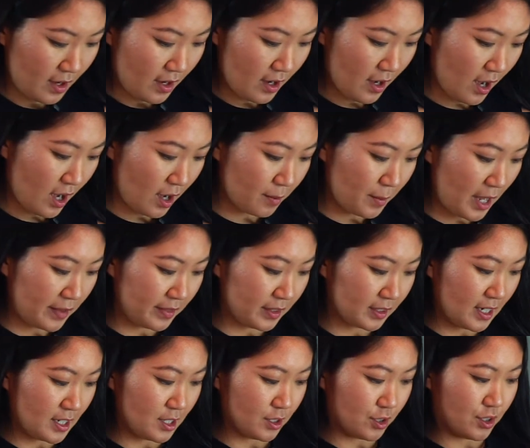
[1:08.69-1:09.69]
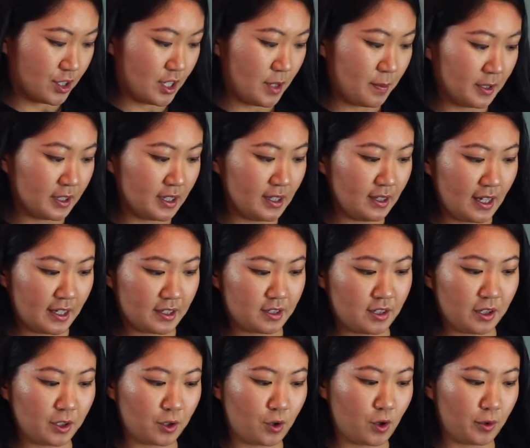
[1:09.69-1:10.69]
And then I typically like
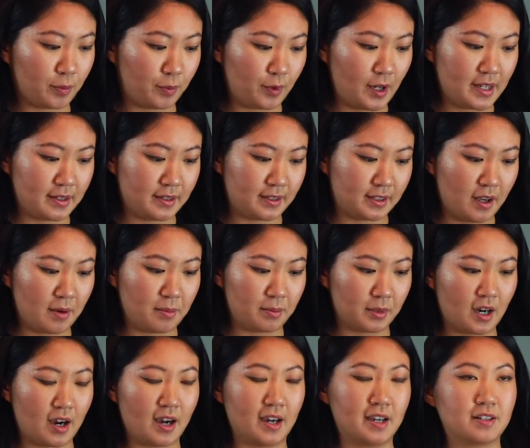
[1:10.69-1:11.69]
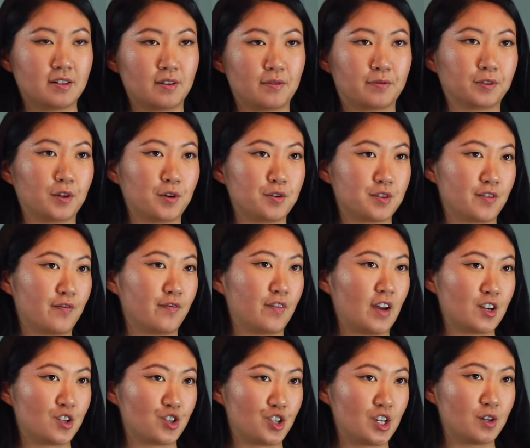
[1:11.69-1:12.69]
to incorporate some kind of frozen
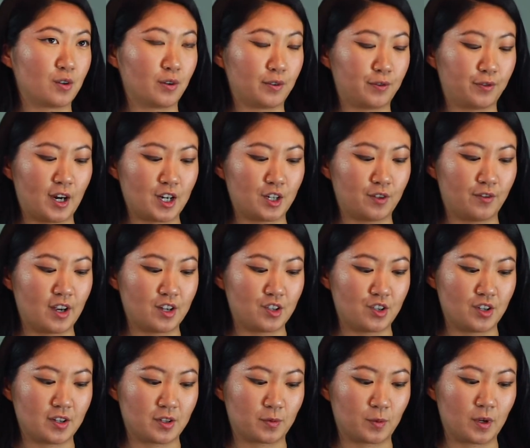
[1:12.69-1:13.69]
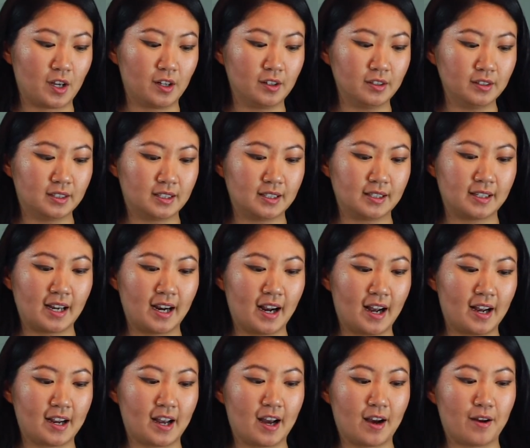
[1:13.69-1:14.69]
veggie or fresh veggie as well. Today
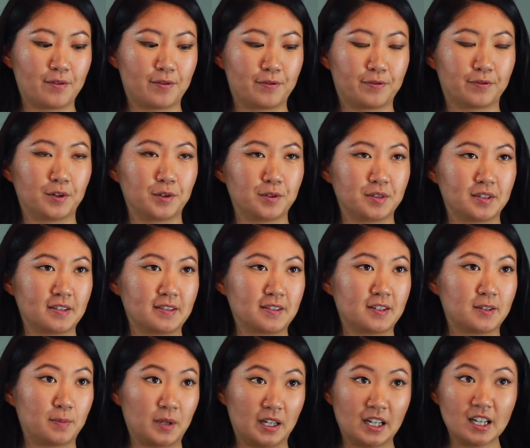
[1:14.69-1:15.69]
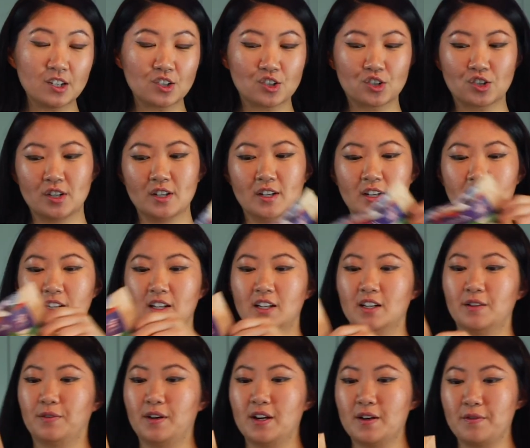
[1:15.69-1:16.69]
I have frozen spinach.
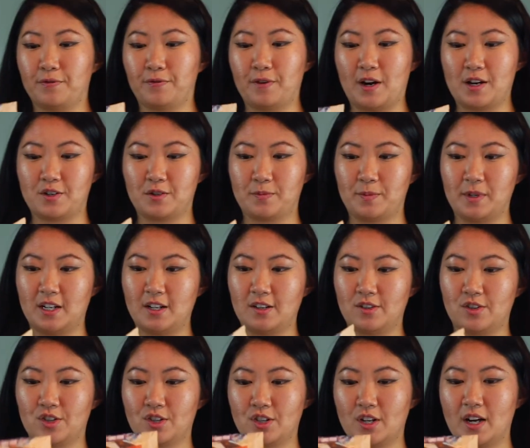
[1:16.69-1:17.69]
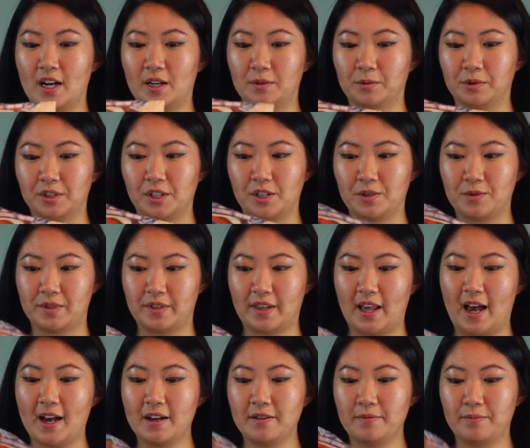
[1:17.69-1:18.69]
If I have fresh spinach, I will use
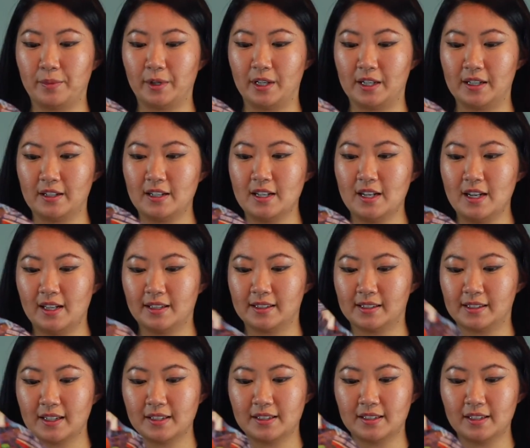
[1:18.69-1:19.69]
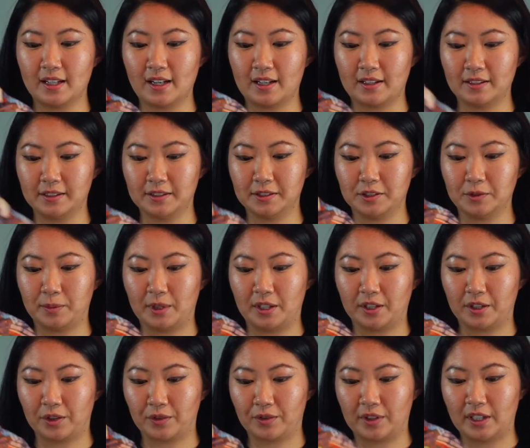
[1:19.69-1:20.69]
that, but it's nice to get a little bit
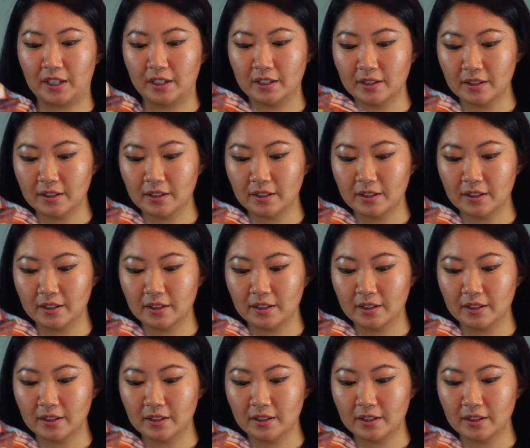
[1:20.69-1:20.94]
of green.